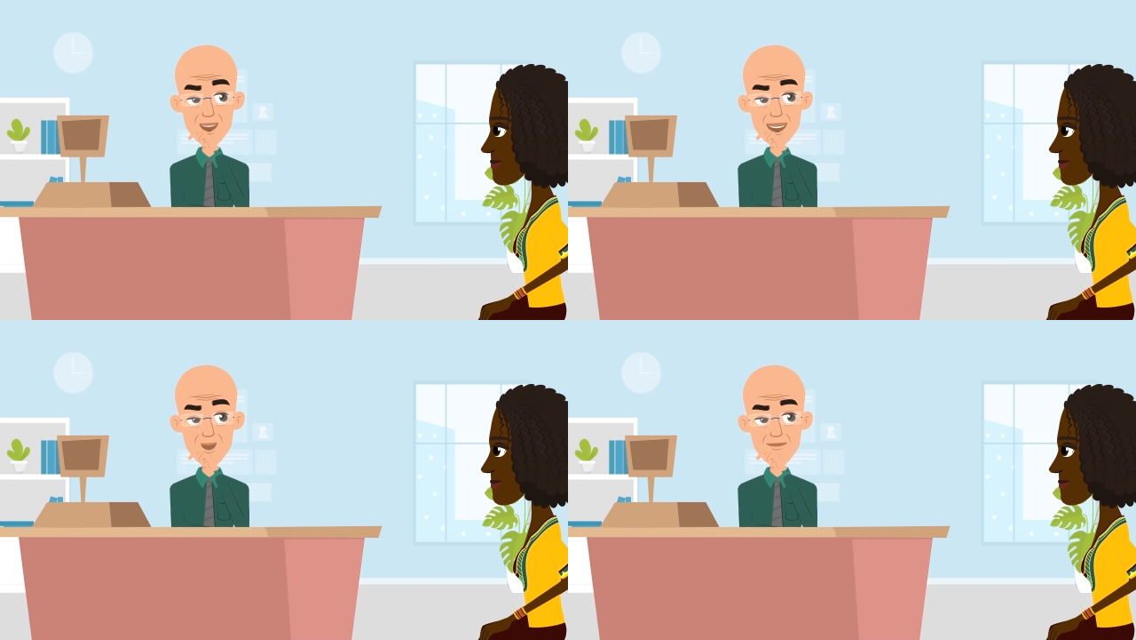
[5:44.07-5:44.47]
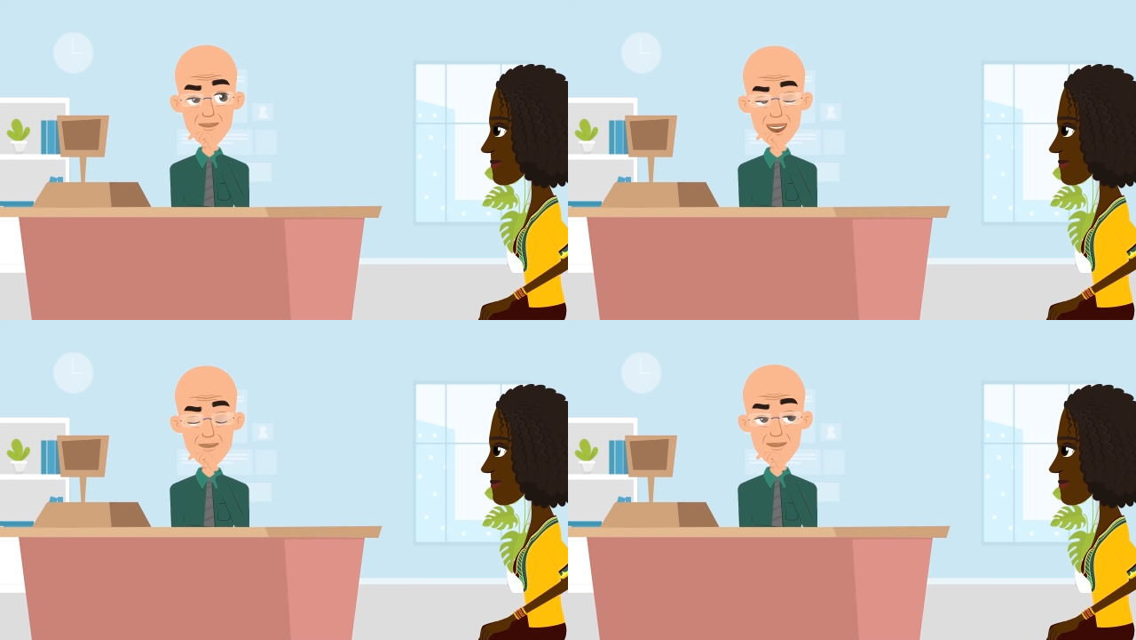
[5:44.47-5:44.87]
I
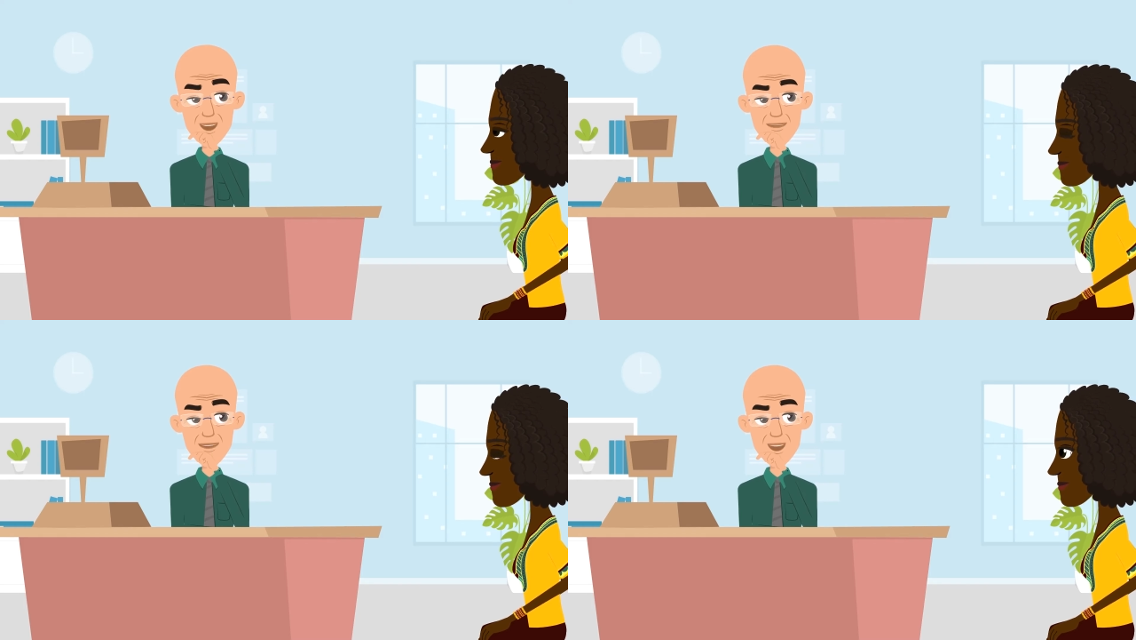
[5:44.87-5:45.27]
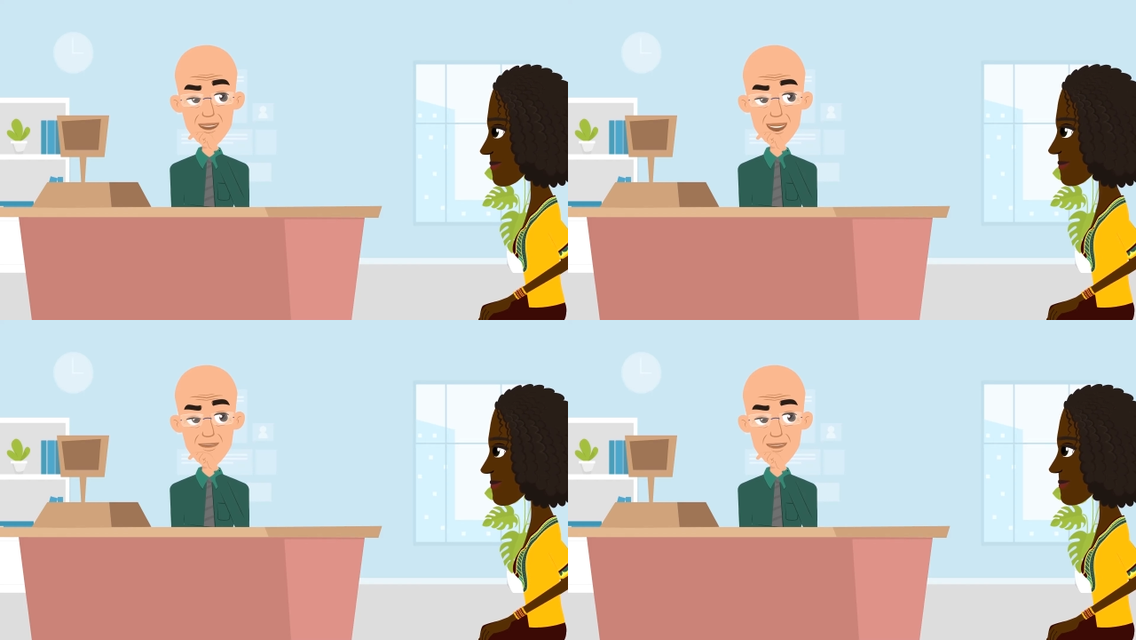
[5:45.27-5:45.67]
don't want to
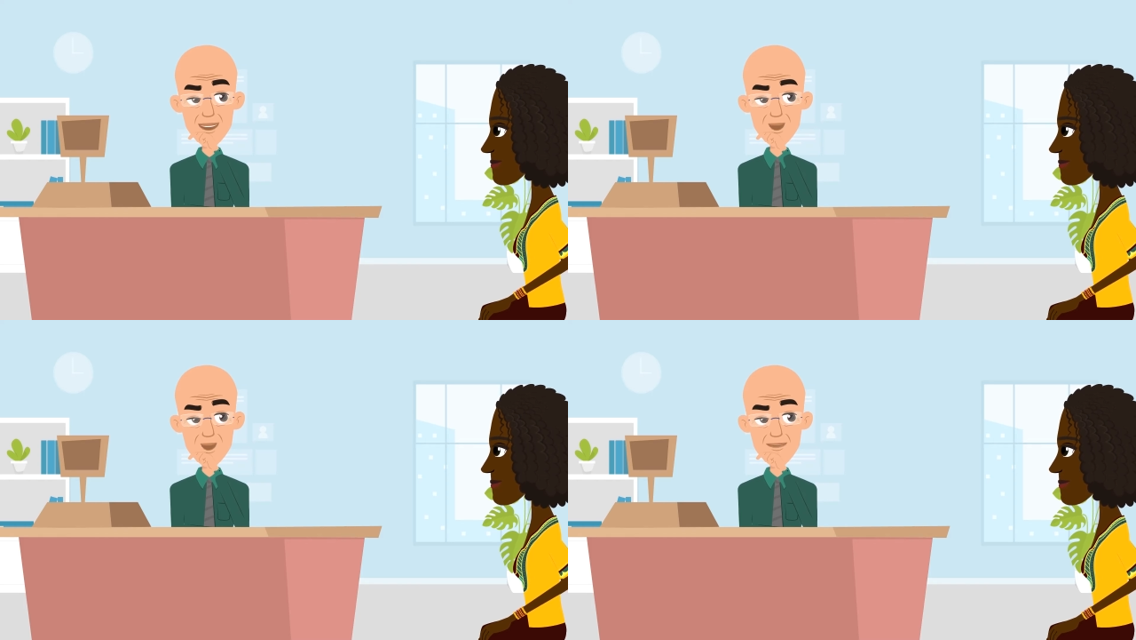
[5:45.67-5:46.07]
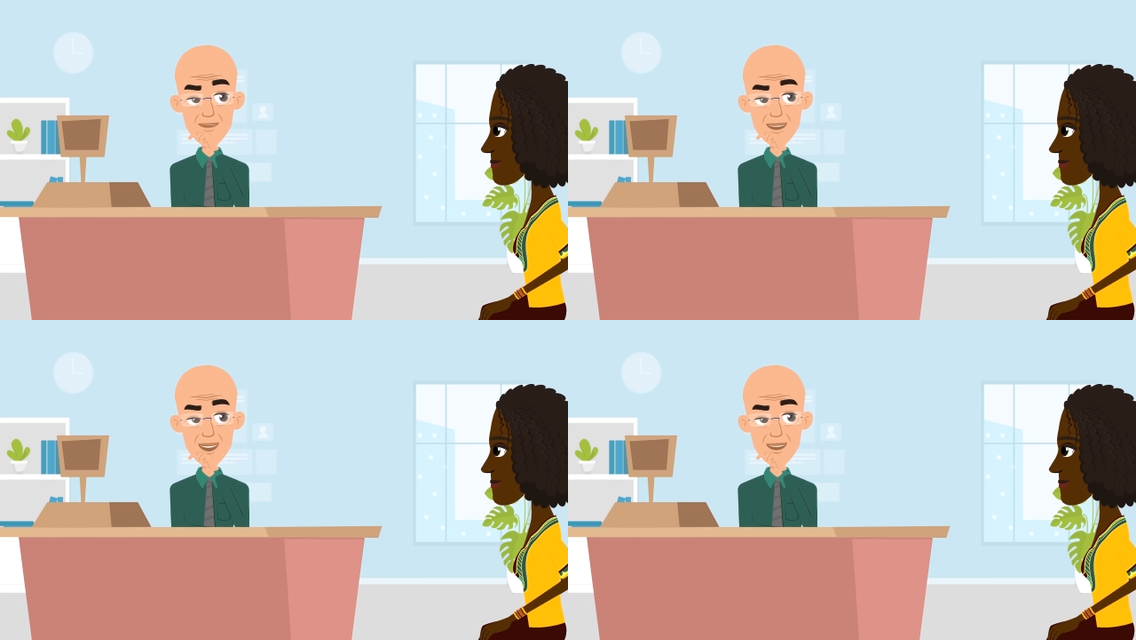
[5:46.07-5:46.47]
be
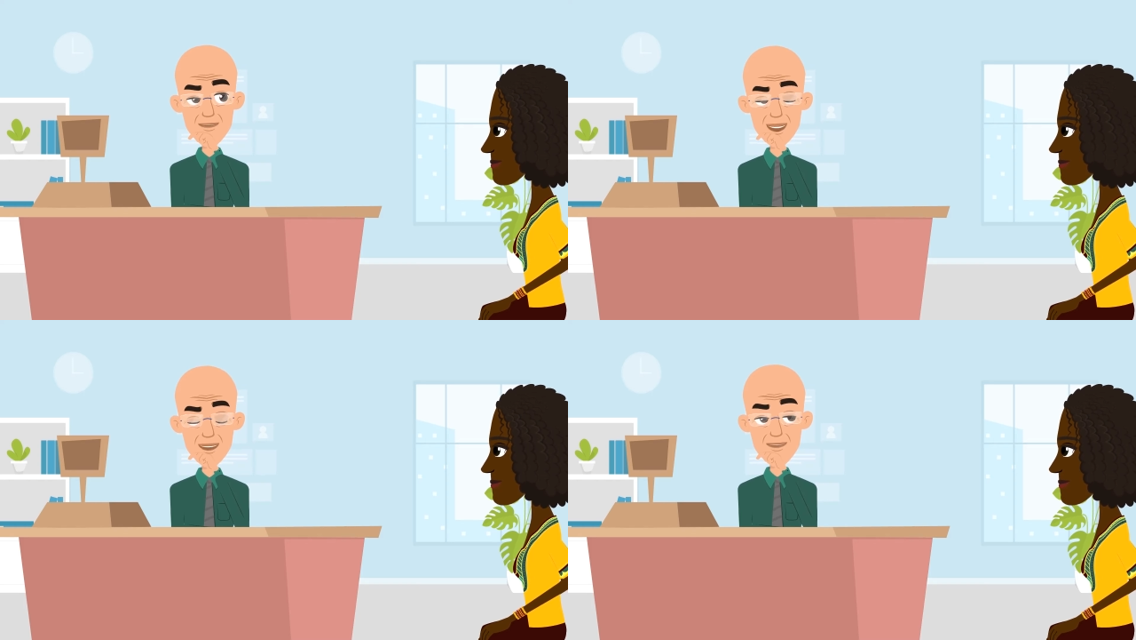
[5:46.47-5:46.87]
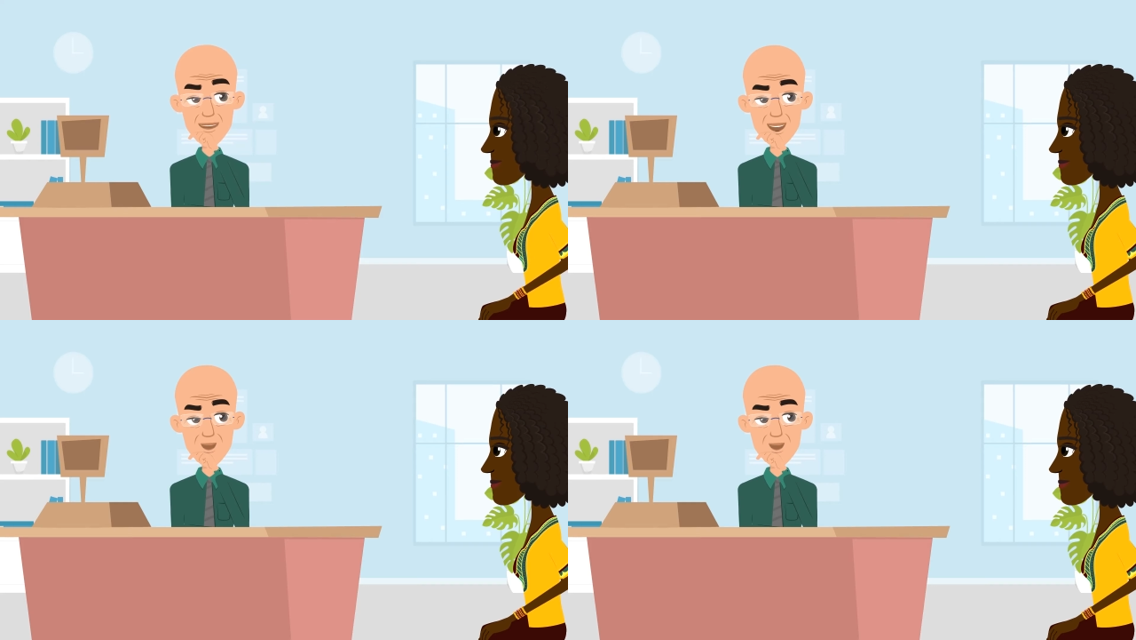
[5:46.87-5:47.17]
insensitive